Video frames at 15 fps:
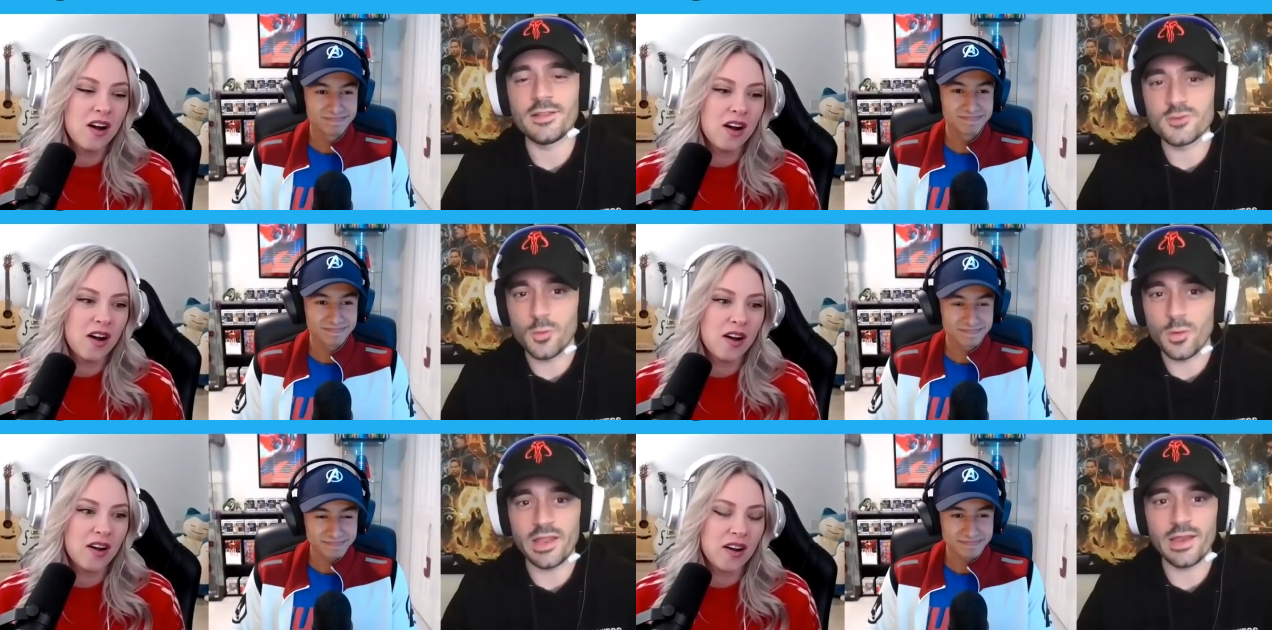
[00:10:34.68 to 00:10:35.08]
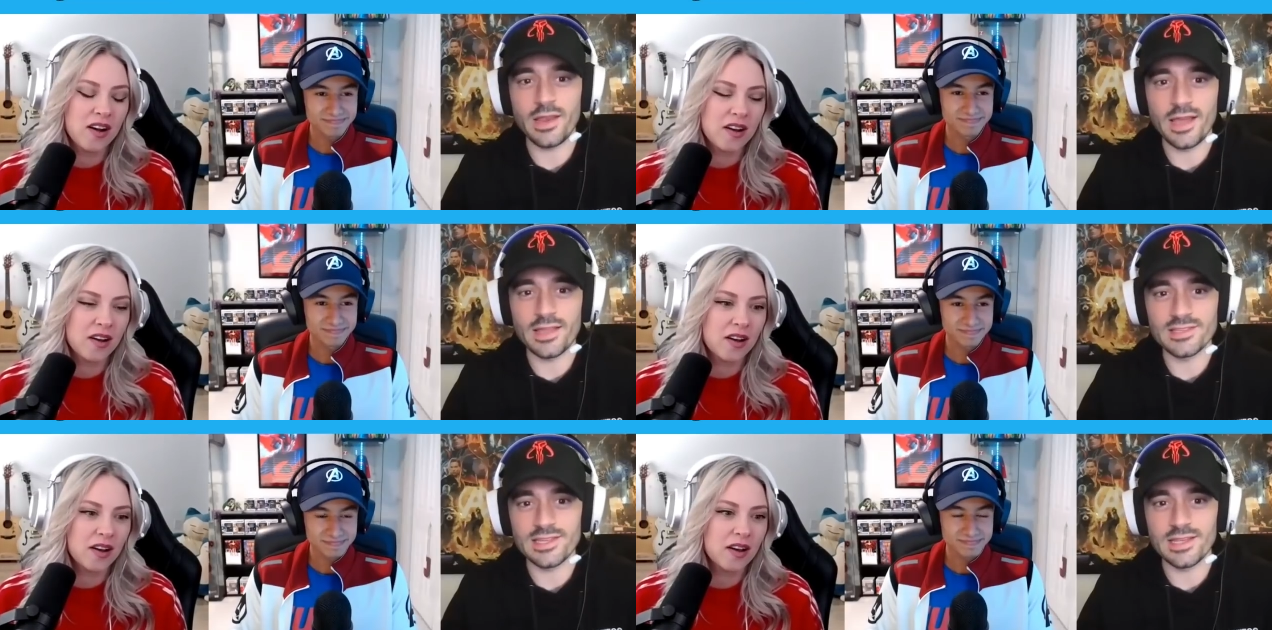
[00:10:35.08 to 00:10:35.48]

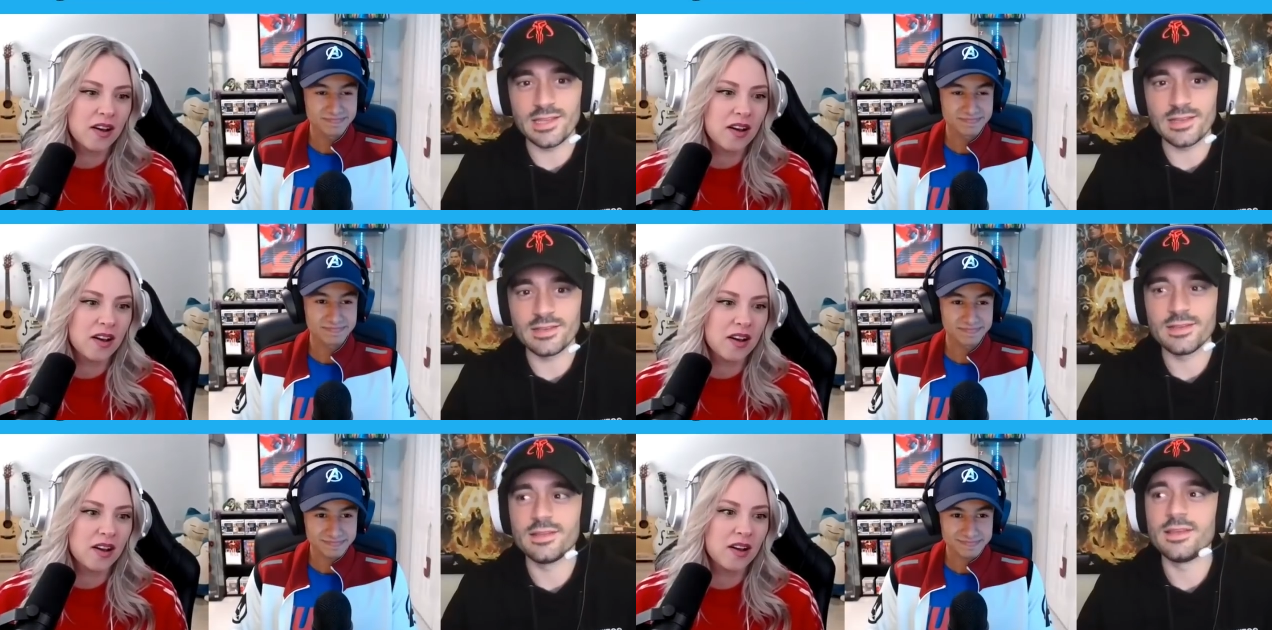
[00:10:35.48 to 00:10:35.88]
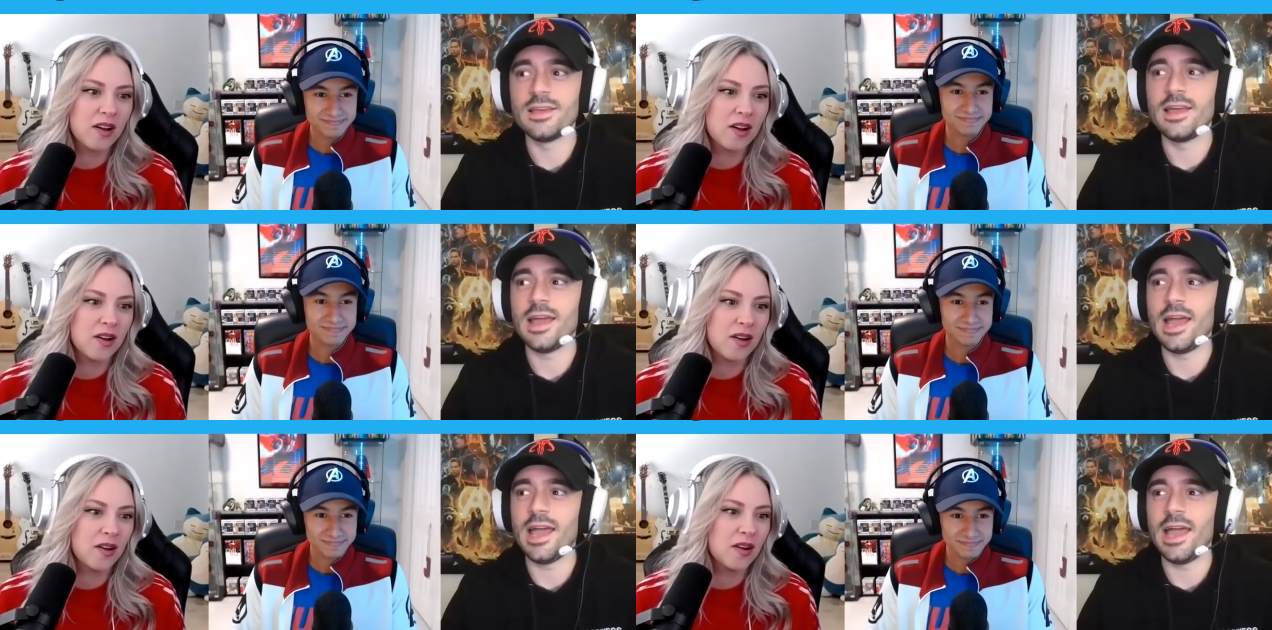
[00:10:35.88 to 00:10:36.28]
Speaker 1: 2019,
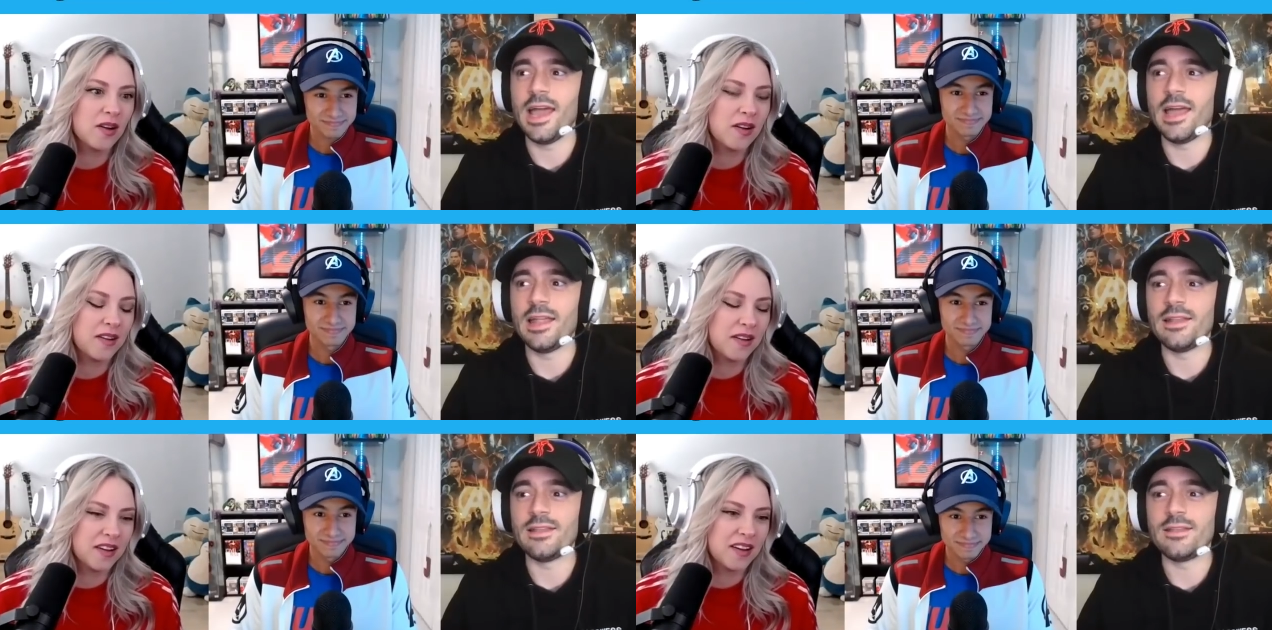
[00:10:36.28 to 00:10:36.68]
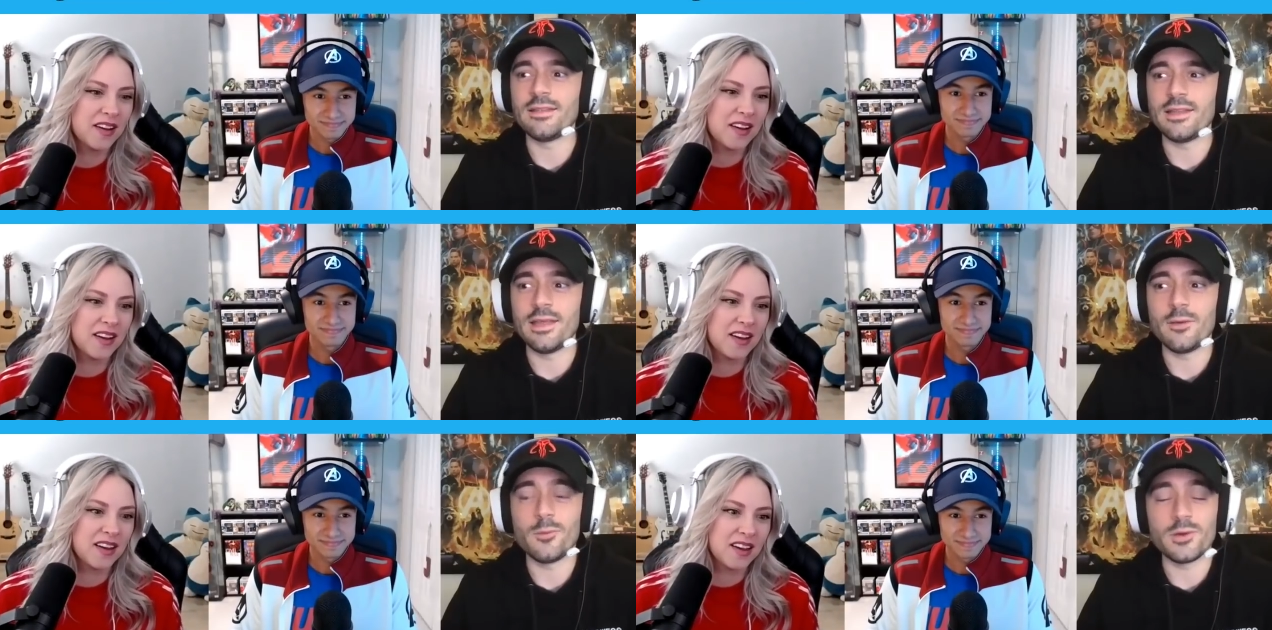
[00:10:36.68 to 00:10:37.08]
and
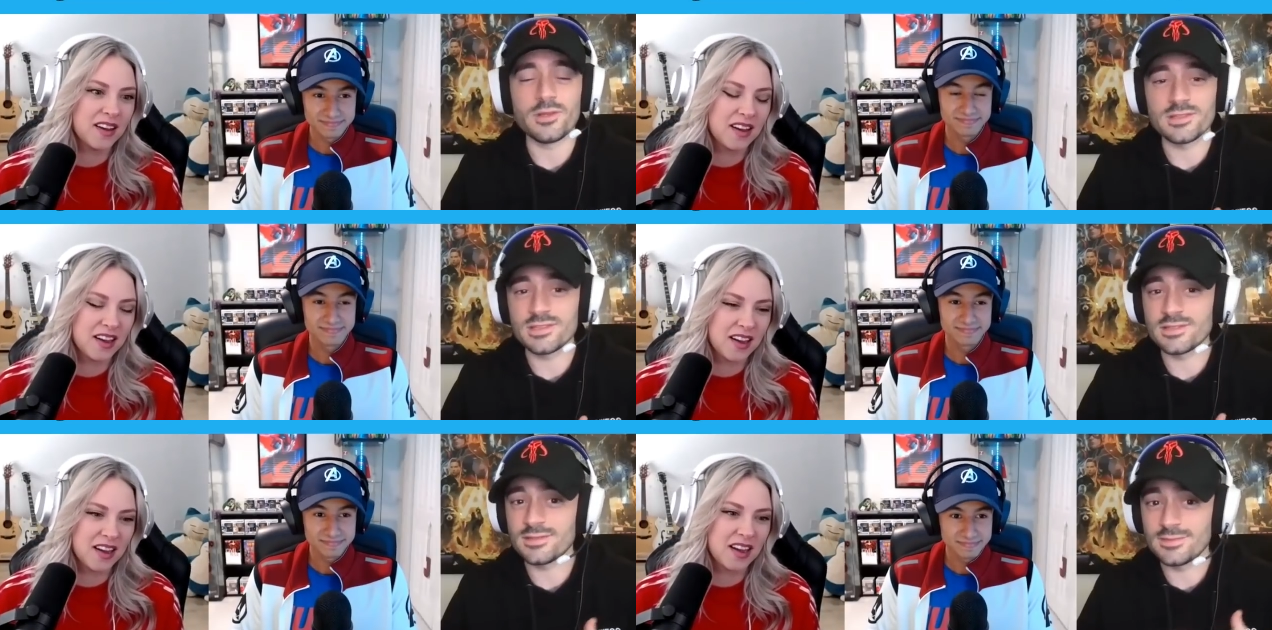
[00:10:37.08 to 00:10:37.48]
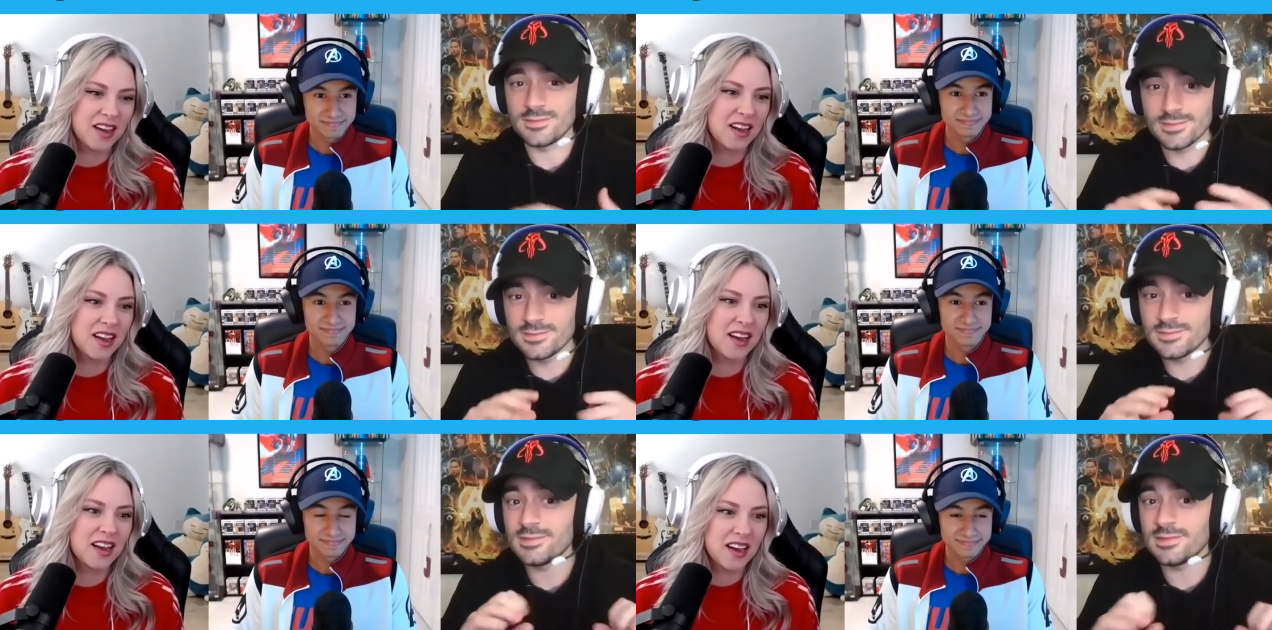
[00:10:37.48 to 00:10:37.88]
it was
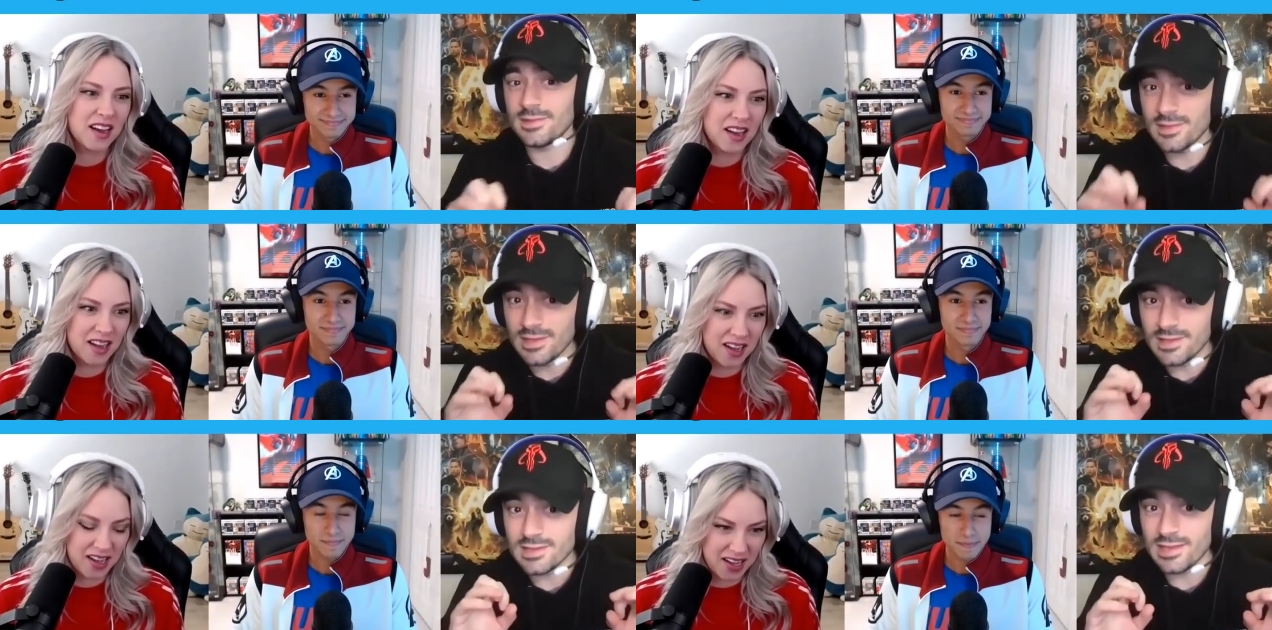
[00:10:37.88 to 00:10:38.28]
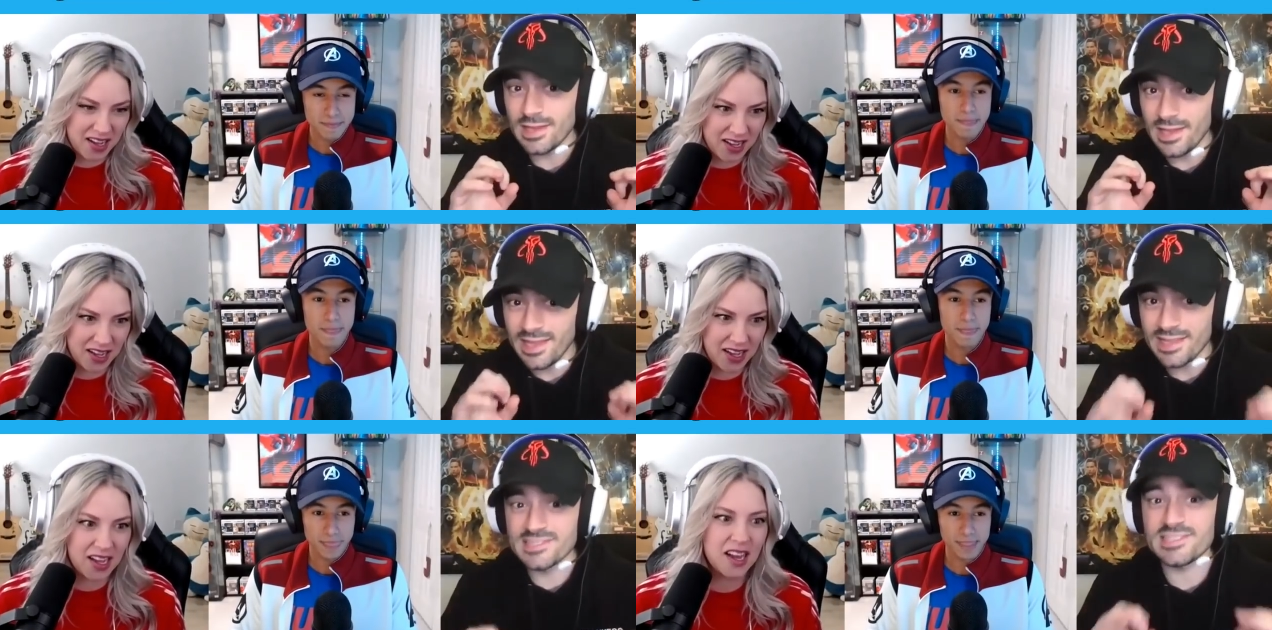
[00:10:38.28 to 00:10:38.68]

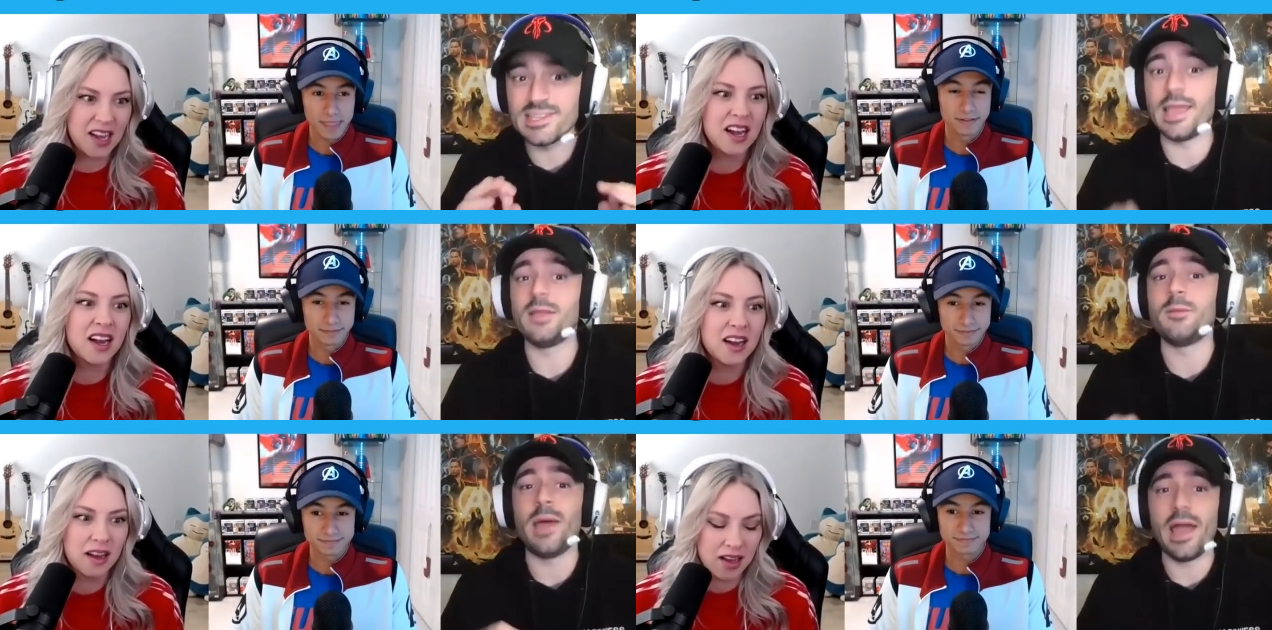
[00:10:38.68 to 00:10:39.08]
insane mm-hmm.